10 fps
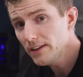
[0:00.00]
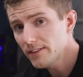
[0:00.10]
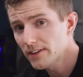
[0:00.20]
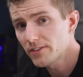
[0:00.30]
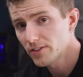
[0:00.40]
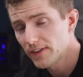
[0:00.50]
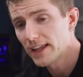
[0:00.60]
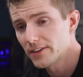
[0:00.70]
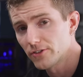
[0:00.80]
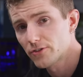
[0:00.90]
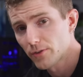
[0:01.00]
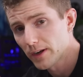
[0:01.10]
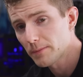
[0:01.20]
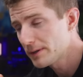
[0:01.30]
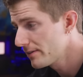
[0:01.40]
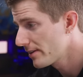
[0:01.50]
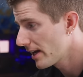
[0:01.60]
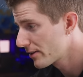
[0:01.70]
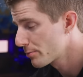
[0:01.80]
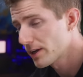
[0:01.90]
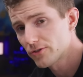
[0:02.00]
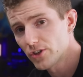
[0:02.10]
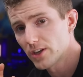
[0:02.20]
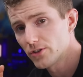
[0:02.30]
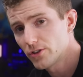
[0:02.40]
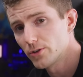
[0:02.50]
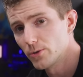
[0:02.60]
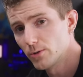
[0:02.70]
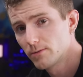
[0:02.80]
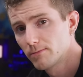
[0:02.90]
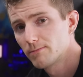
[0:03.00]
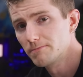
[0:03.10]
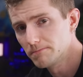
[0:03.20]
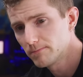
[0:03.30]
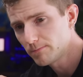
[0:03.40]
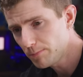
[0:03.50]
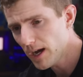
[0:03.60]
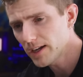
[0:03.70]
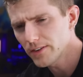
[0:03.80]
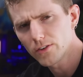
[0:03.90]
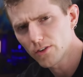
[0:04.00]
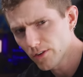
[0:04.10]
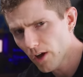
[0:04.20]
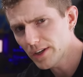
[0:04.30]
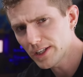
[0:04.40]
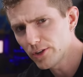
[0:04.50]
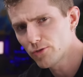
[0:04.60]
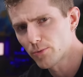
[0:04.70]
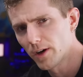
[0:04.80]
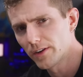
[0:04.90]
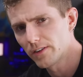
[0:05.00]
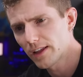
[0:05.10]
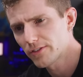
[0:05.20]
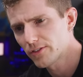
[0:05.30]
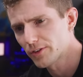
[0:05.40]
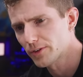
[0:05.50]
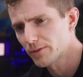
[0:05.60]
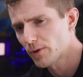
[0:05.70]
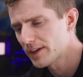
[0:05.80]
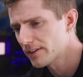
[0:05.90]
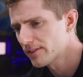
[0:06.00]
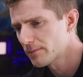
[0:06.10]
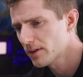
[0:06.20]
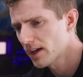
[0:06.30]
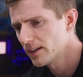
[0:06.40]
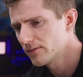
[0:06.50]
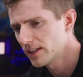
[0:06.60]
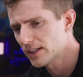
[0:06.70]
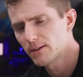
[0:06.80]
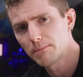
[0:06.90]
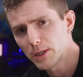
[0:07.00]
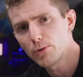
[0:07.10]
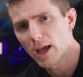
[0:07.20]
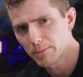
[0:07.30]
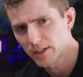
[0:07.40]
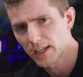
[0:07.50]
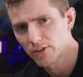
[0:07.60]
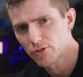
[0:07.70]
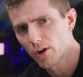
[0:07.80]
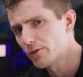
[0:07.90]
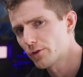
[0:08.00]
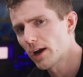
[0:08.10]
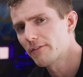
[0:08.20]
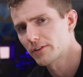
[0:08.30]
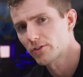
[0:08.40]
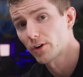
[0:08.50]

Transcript: is a disadvantage to run at P C I Express Gen two, but not a huge one unless you're running some kind of like compute application on your graphics